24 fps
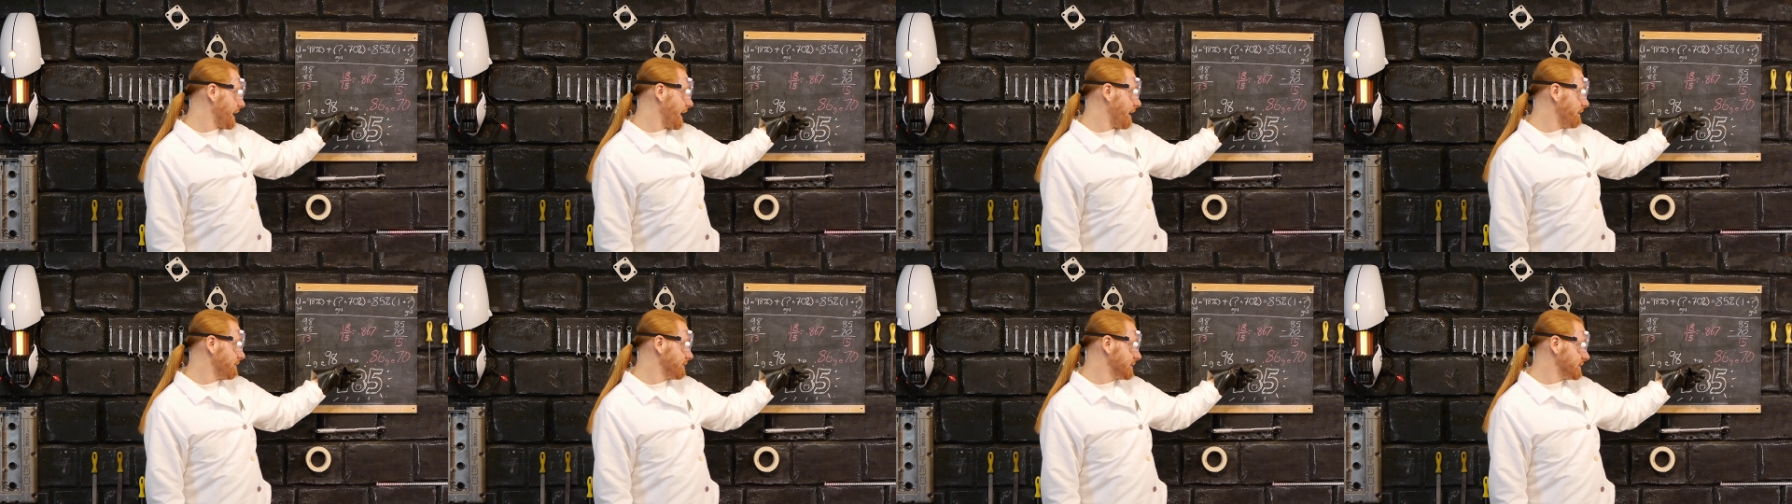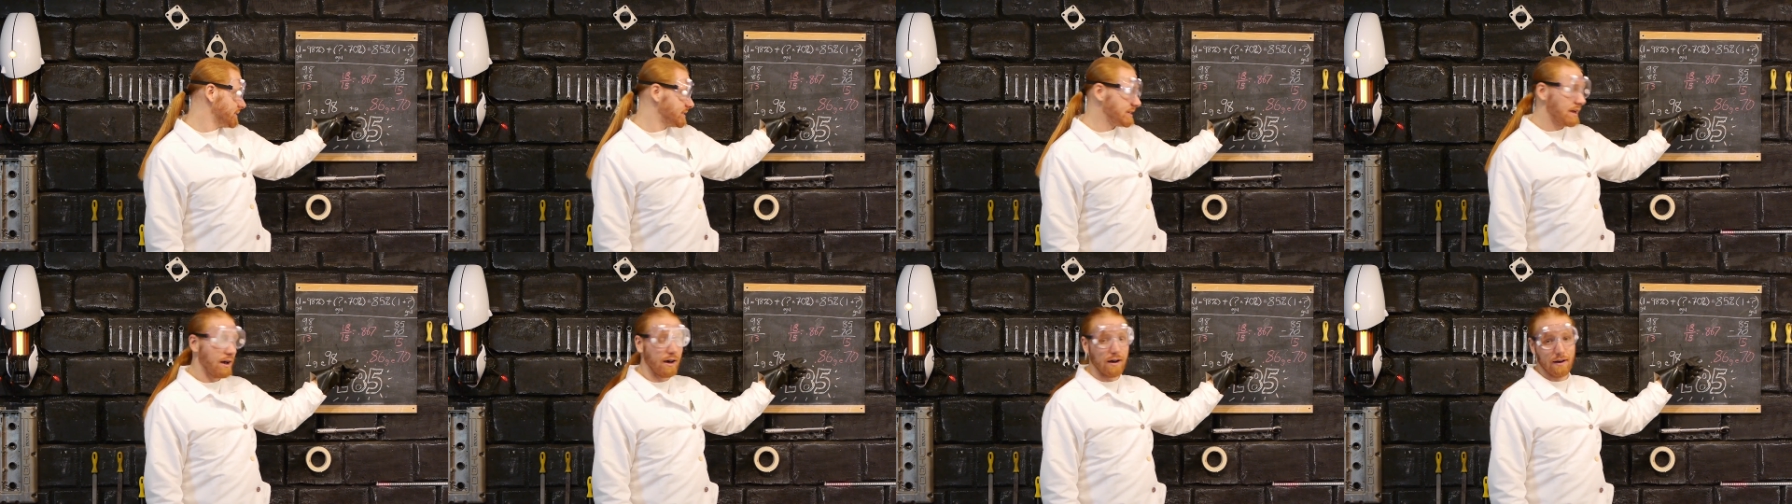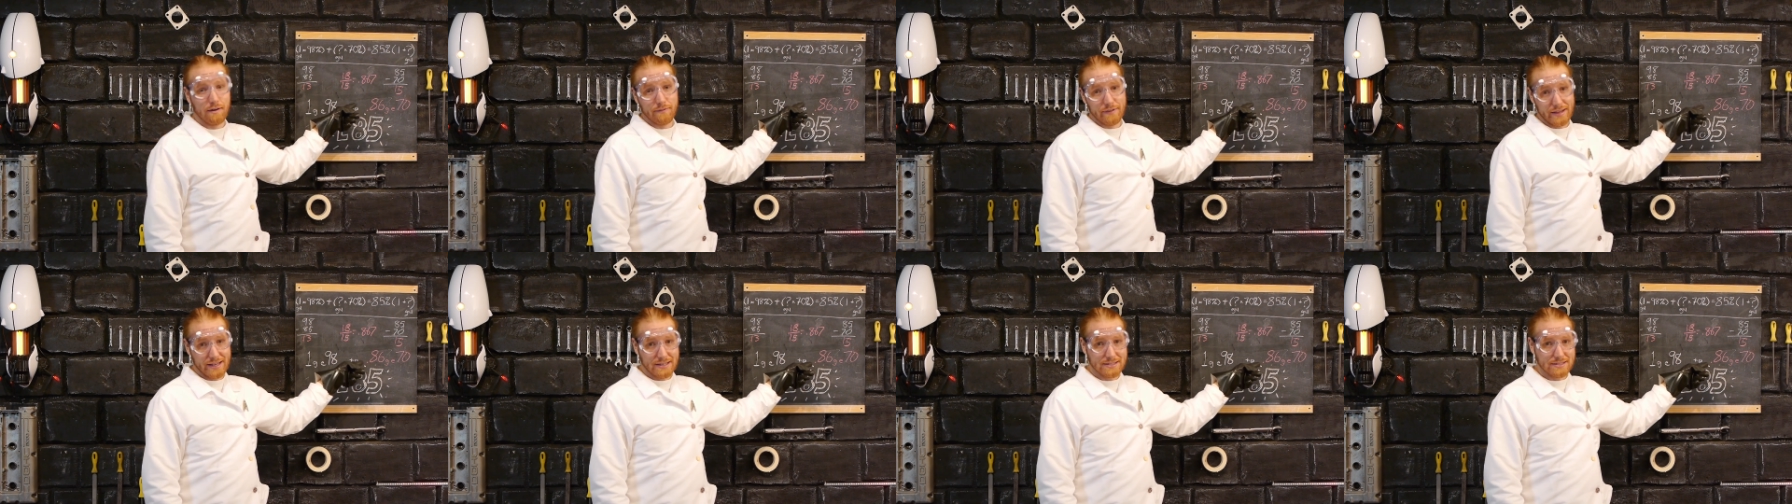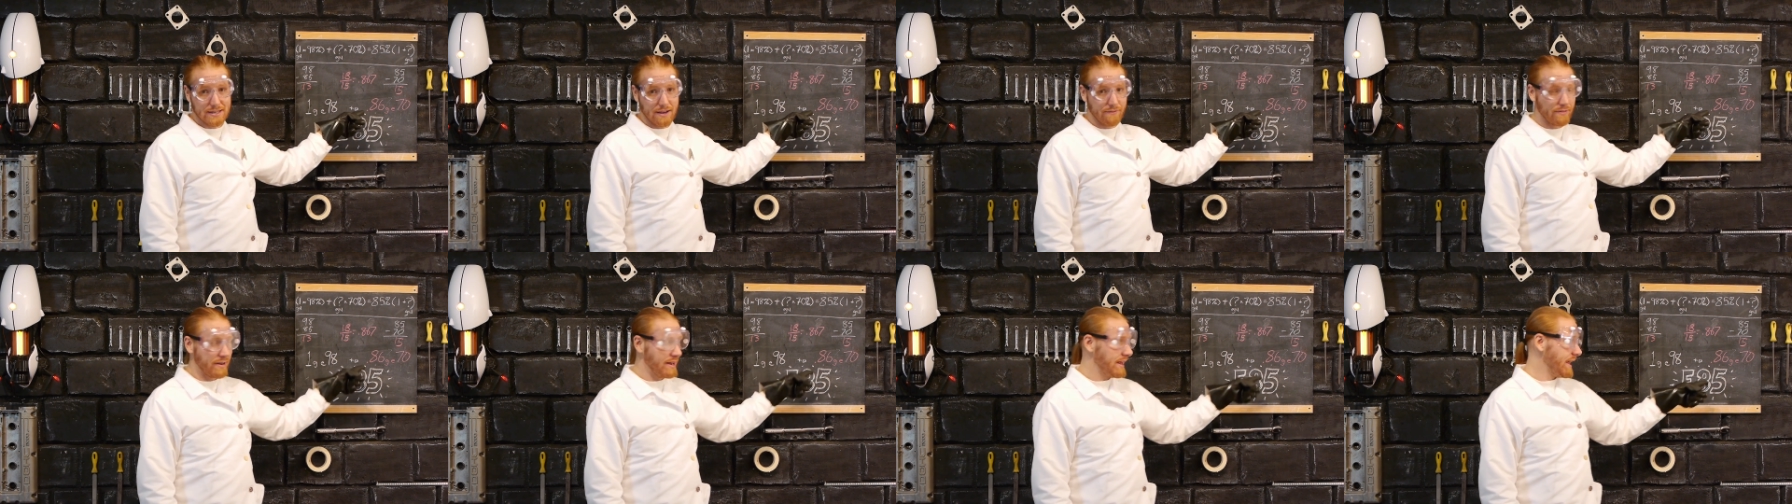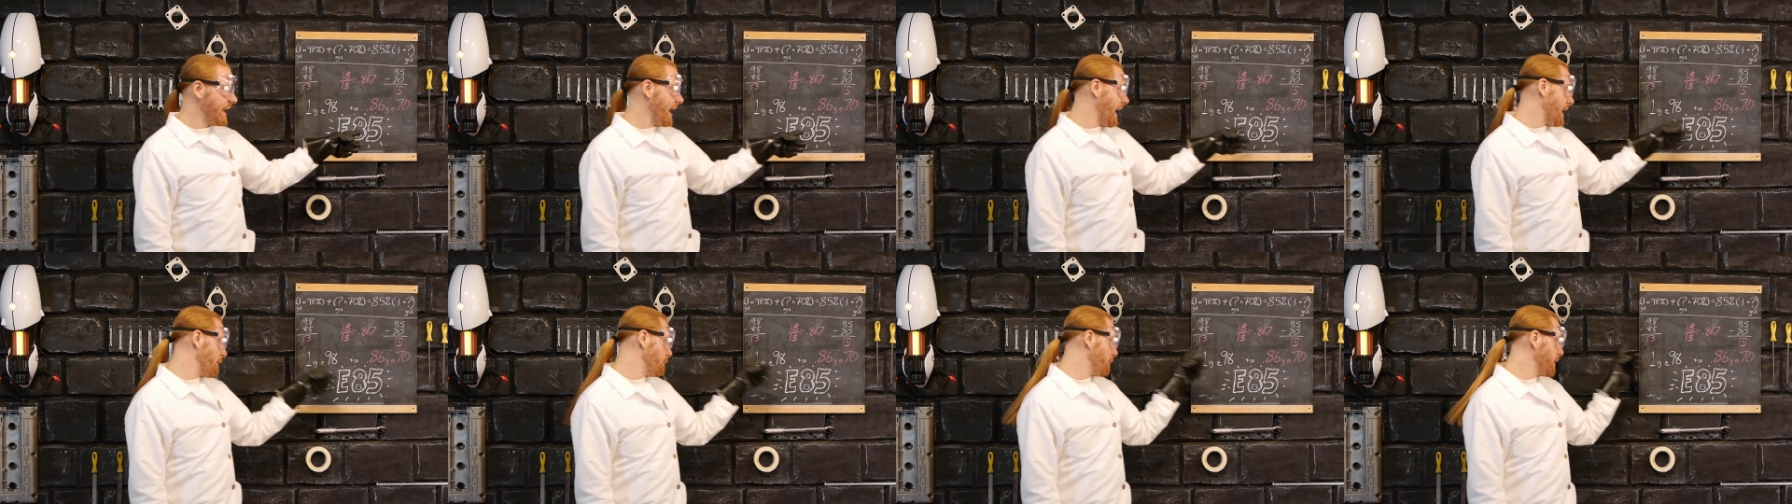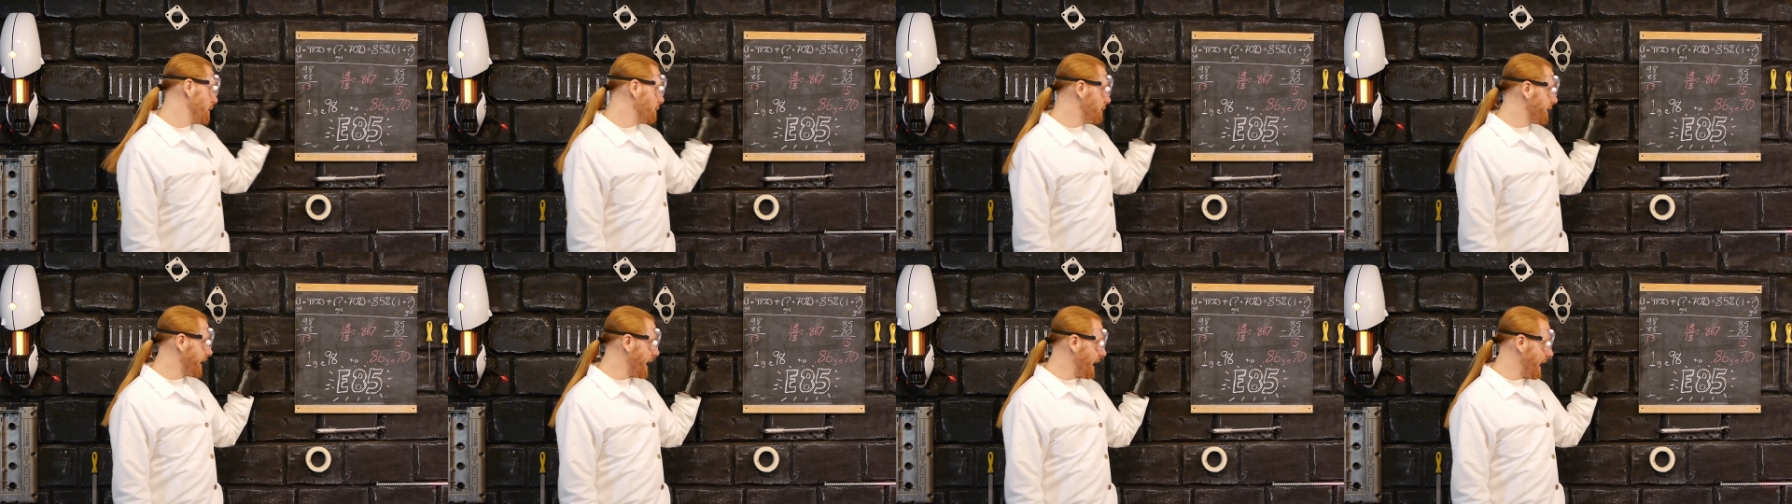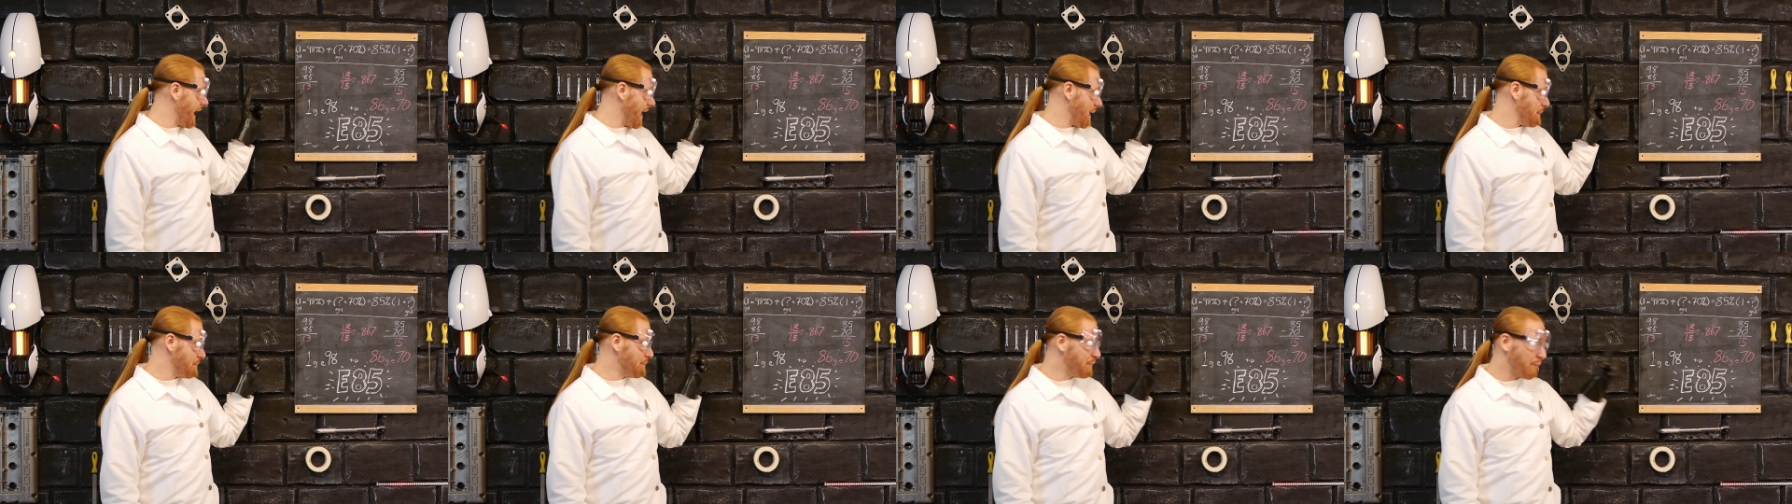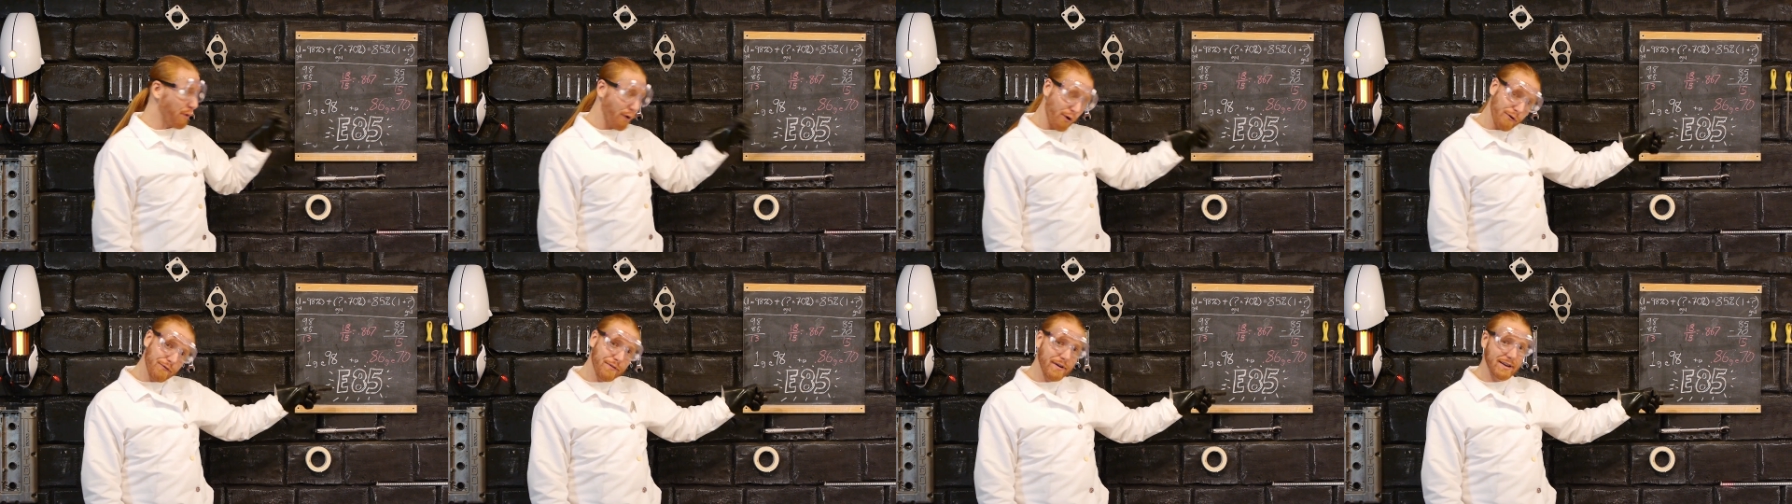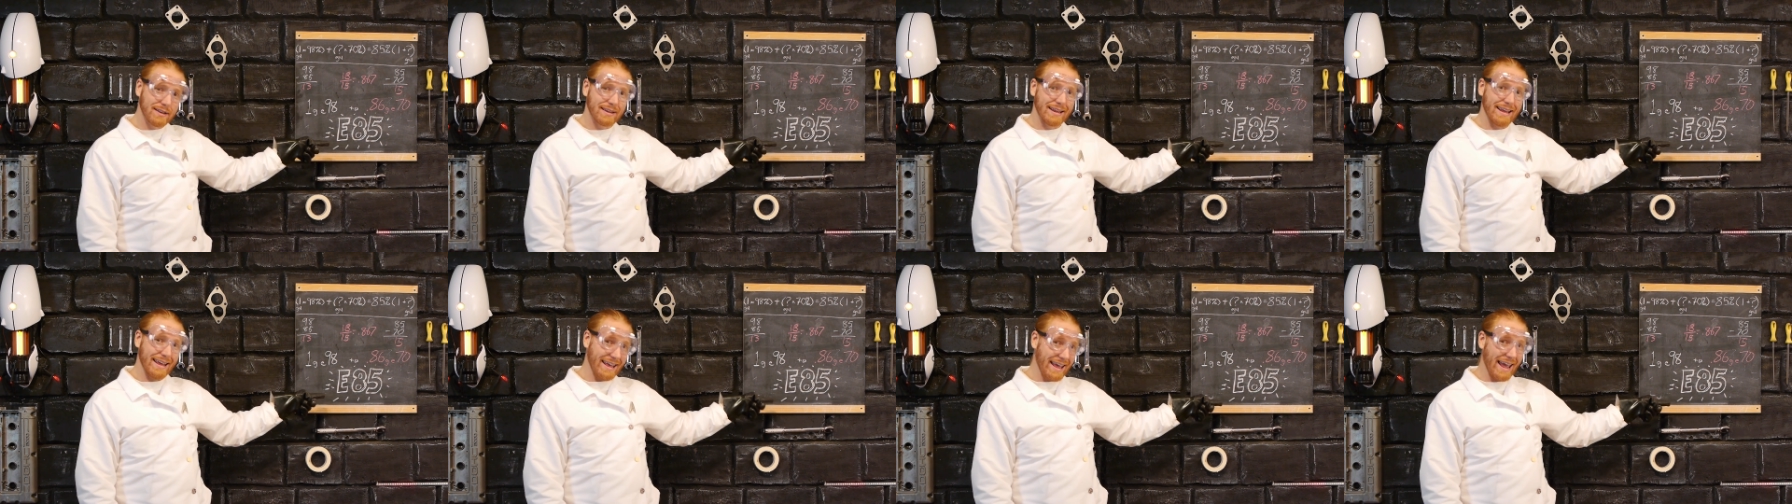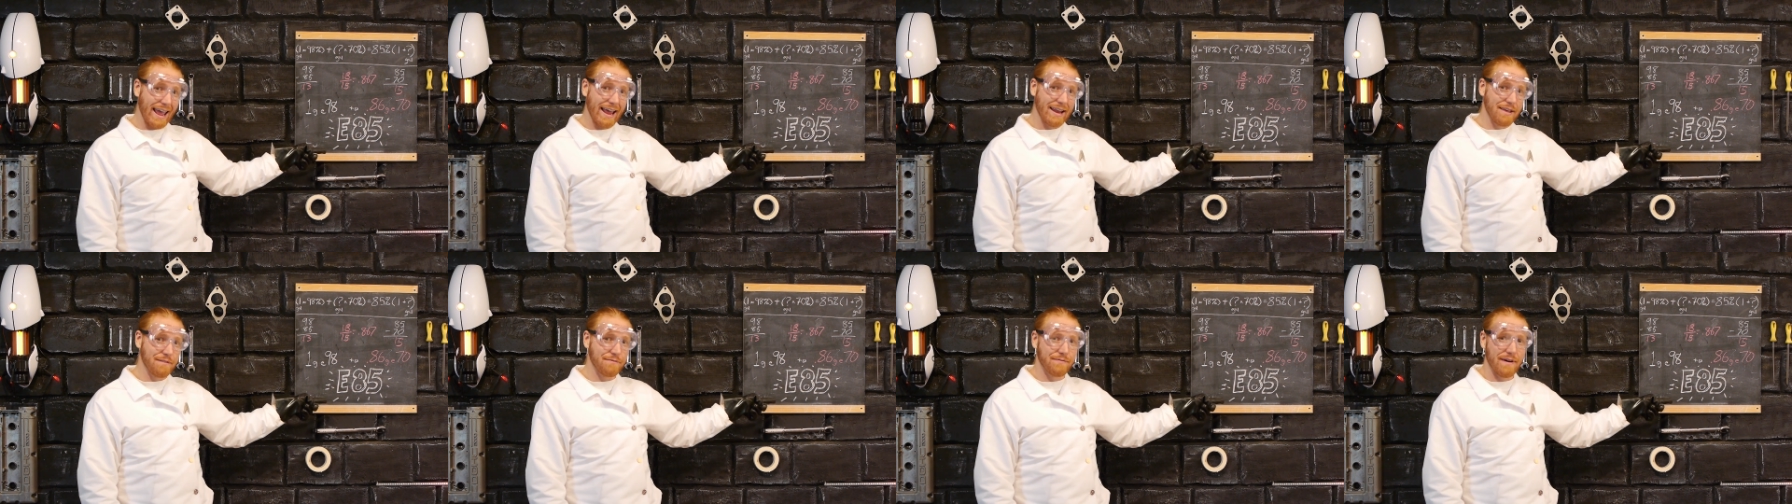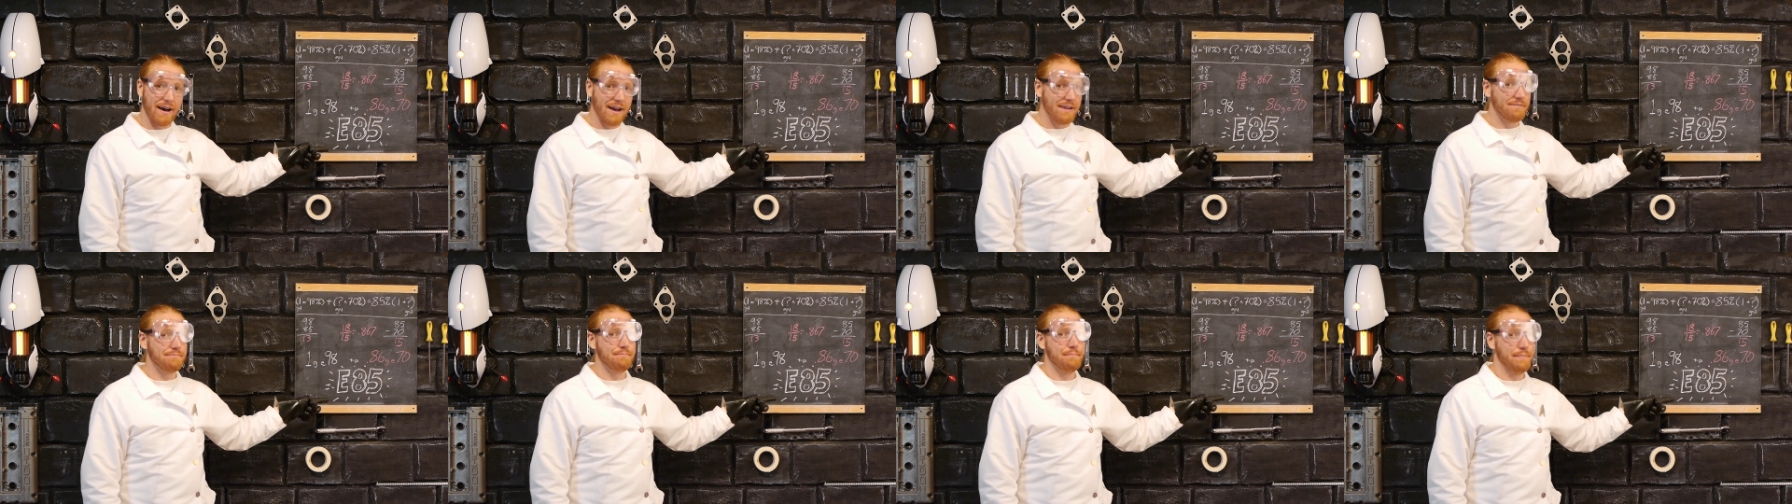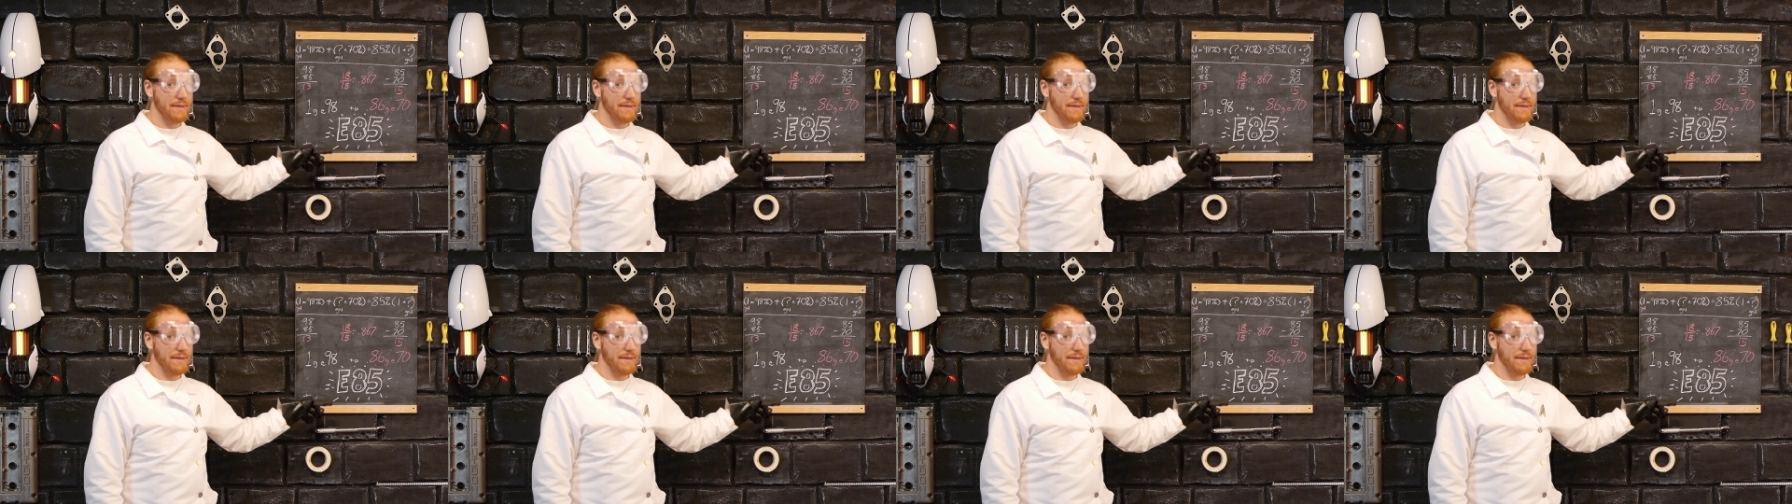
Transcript: gallons of E70 and we will get a perfect E85